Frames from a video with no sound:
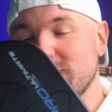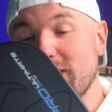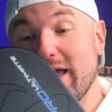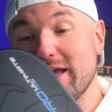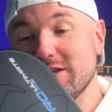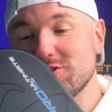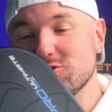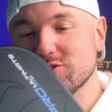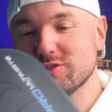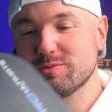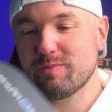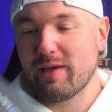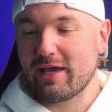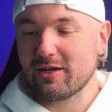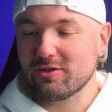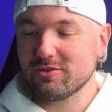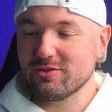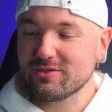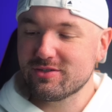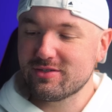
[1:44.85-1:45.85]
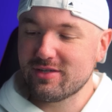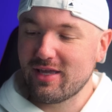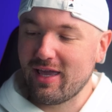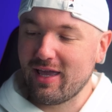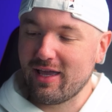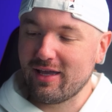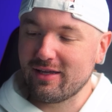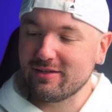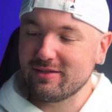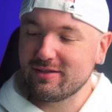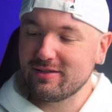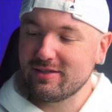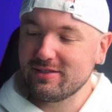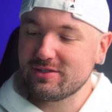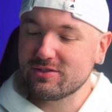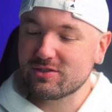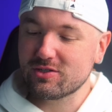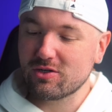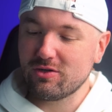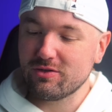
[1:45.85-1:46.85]
edgeless paddles, and
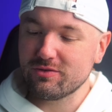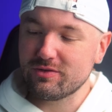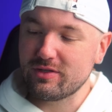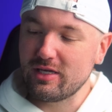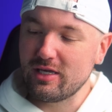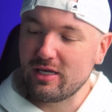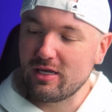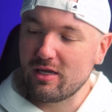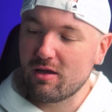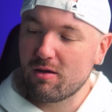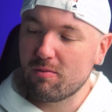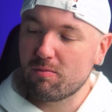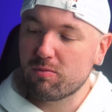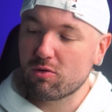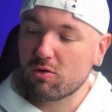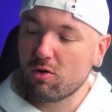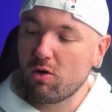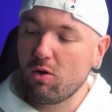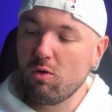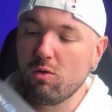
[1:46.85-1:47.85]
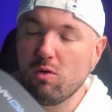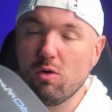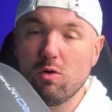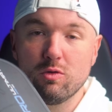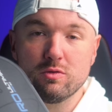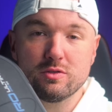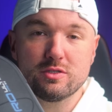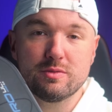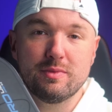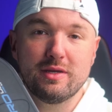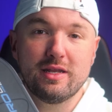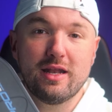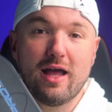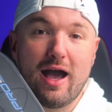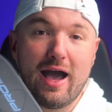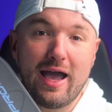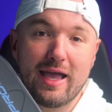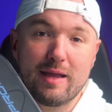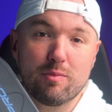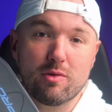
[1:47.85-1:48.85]
this is called the Pro Ultimate
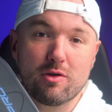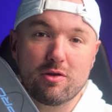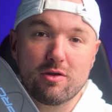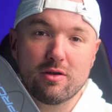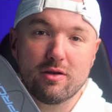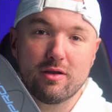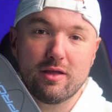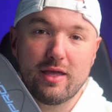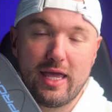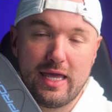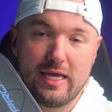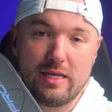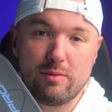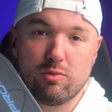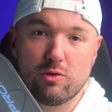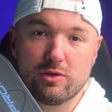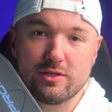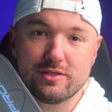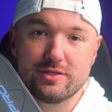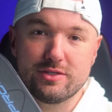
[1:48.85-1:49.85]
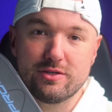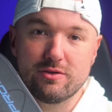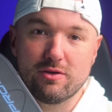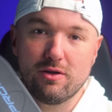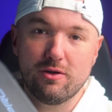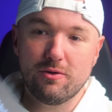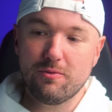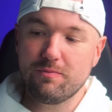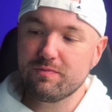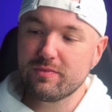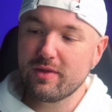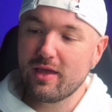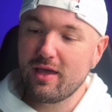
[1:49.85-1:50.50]
Hyper 8.0.